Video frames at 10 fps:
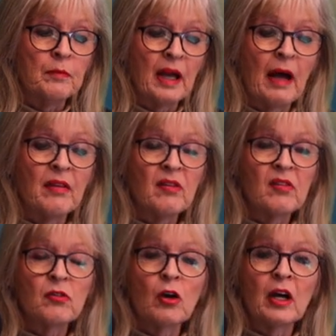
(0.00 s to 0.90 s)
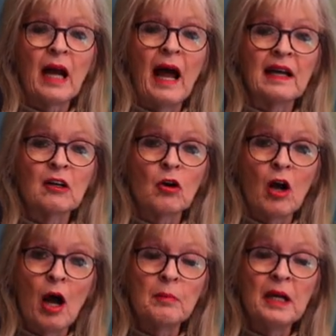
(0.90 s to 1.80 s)
Now, this is not
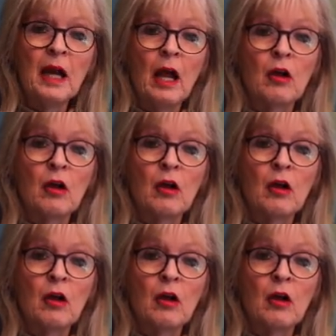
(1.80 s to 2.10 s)
uncommon